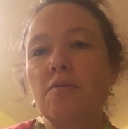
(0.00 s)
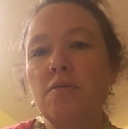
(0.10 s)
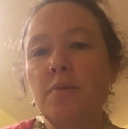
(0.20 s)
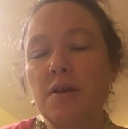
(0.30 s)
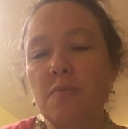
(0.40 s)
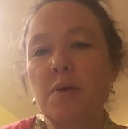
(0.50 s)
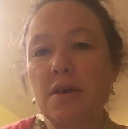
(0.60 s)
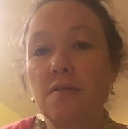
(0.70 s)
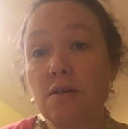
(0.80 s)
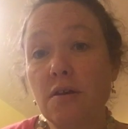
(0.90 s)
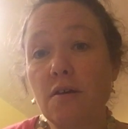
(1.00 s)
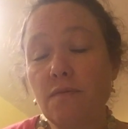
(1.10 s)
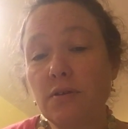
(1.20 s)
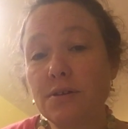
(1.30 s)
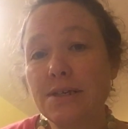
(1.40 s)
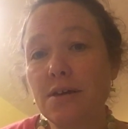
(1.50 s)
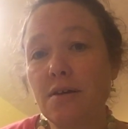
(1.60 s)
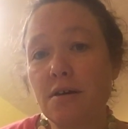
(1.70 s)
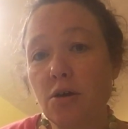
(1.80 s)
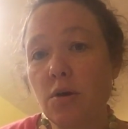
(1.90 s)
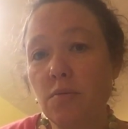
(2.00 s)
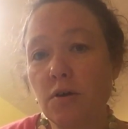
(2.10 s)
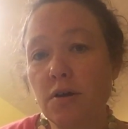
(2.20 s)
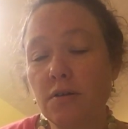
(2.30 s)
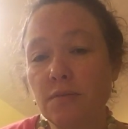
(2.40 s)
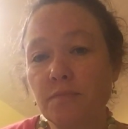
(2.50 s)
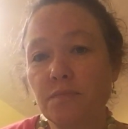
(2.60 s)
your best bet is to go for a tion word.